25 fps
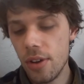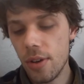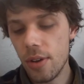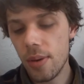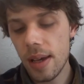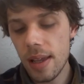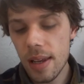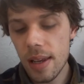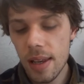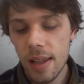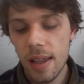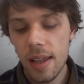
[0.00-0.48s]
do
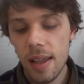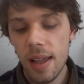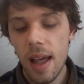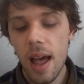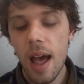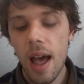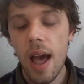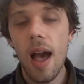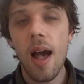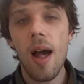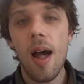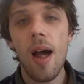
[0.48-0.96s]
it.
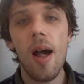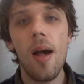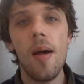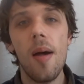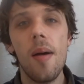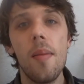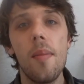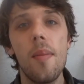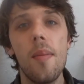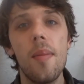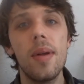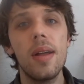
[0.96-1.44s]

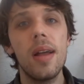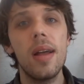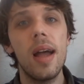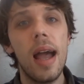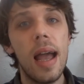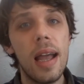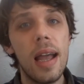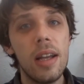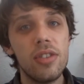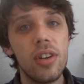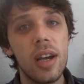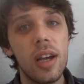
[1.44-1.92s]
Um,
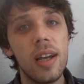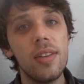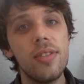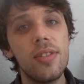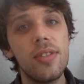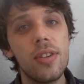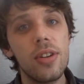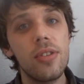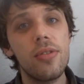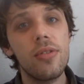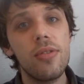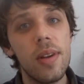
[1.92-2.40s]
A J
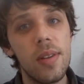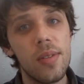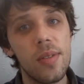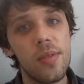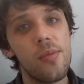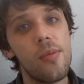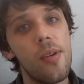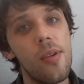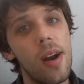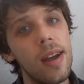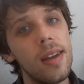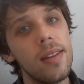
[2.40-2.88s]
Dunn Reads
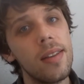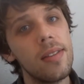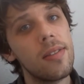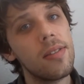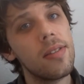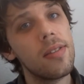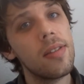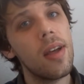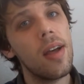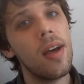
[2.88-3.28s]
and Writes,